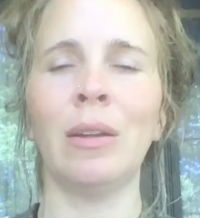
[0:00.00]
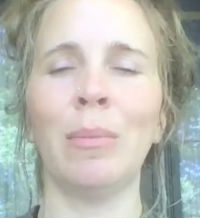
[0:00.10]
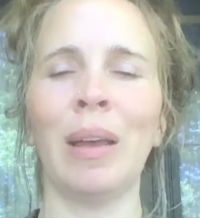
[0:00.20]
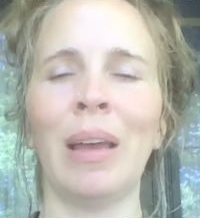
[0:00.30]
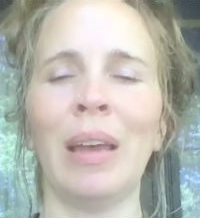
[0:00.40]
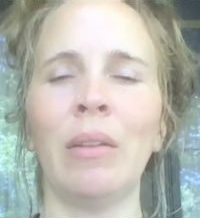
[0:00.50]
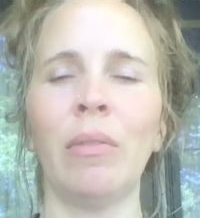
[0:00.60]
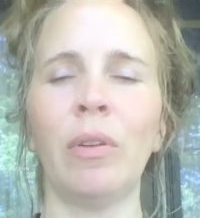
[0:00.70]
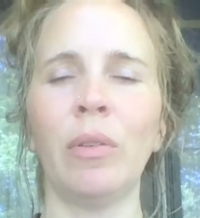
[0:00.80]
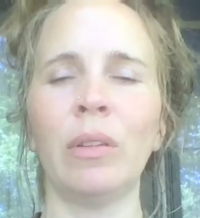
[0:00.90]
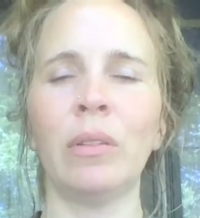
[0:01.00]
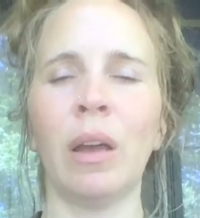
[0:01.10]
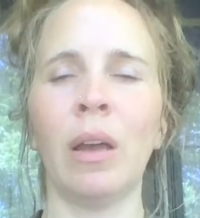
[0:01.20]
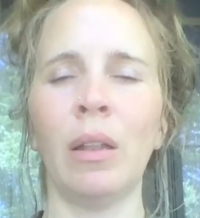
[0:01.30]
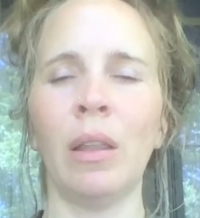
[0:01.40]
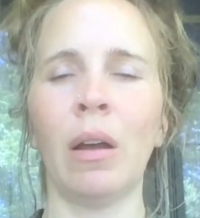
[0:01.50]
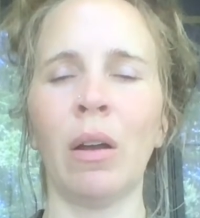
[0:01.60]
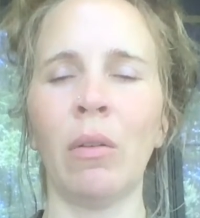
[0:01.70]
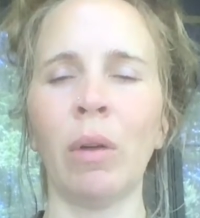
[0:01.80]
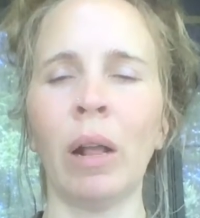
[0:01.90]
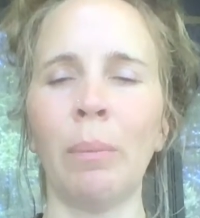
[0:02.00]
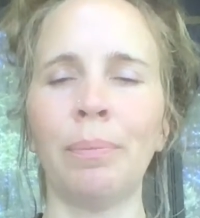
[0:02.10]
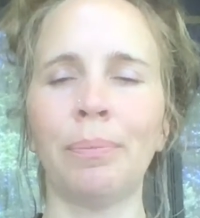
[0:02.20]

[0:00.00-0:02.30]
mind, focus on the heart realm.